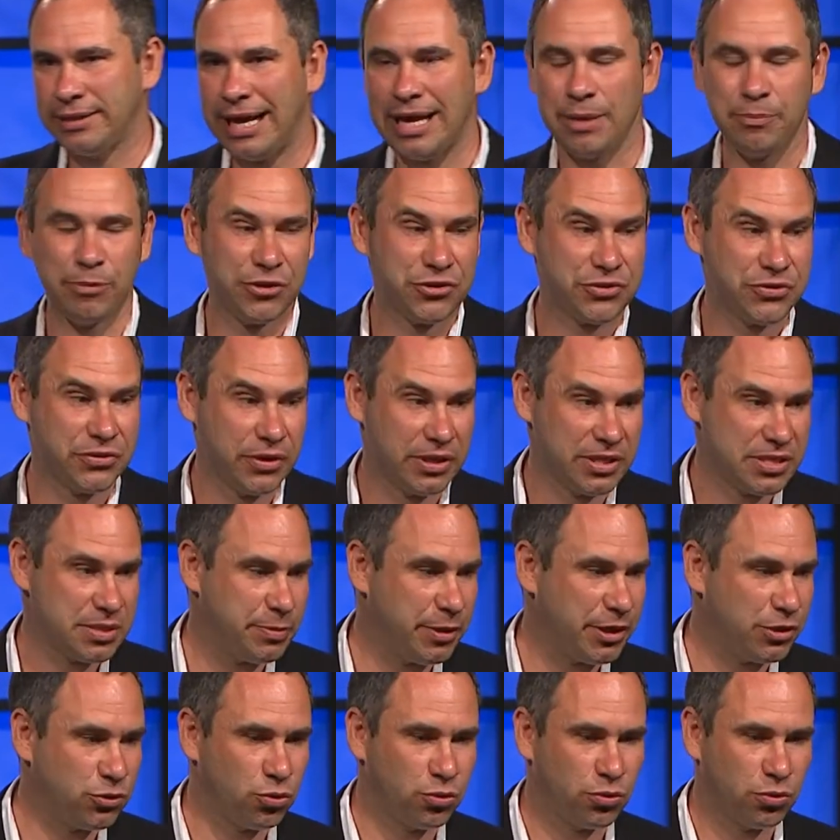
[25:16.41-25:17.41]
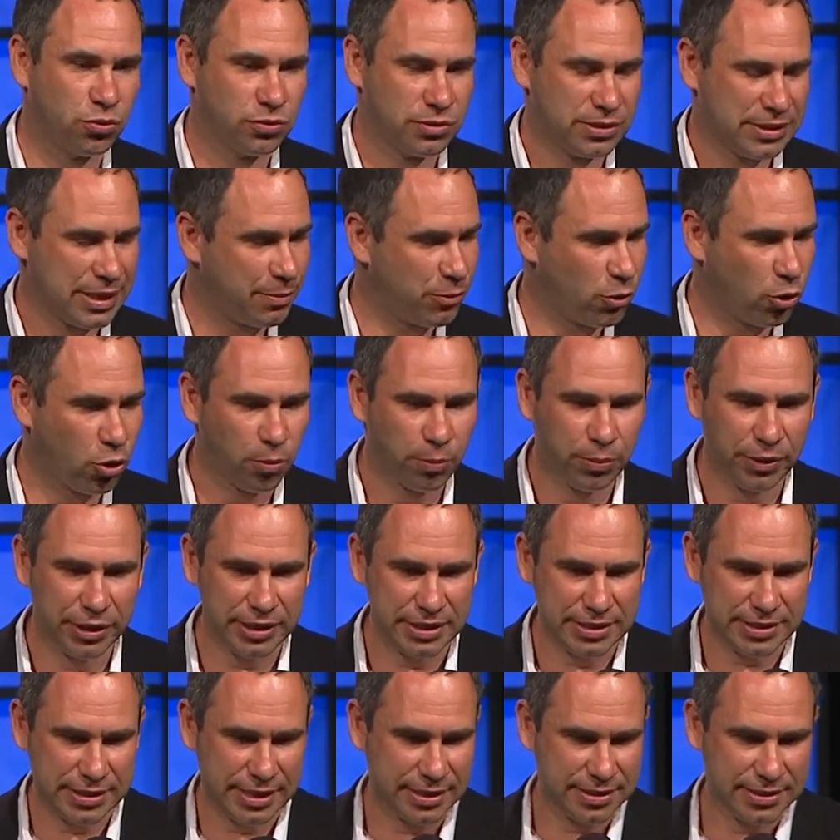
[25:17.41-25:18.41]
I personally speak to some
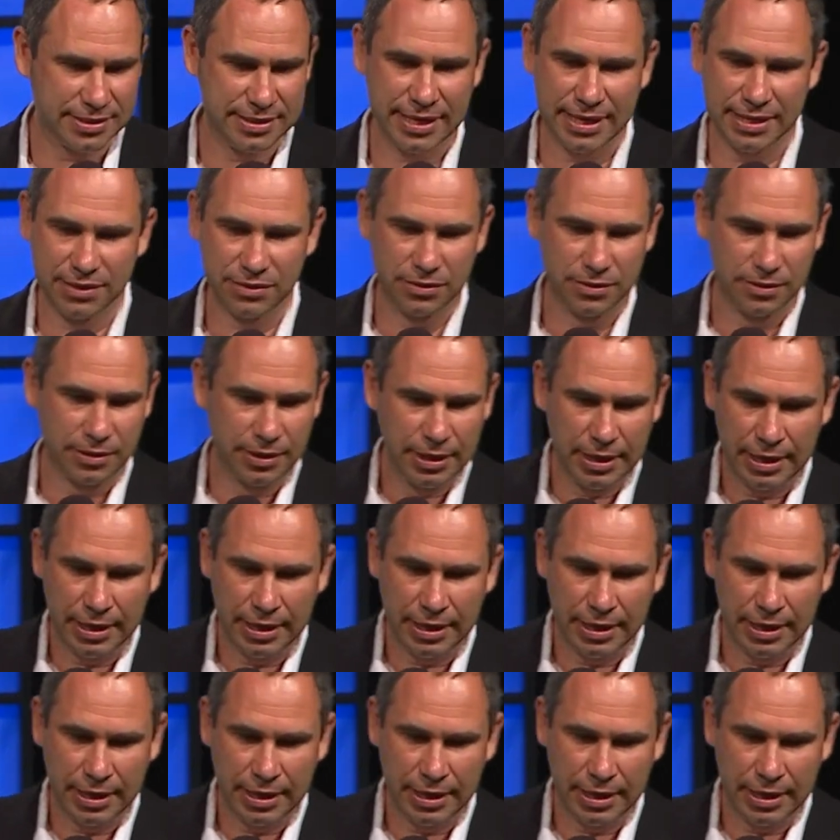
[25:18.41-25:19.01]
companies and said,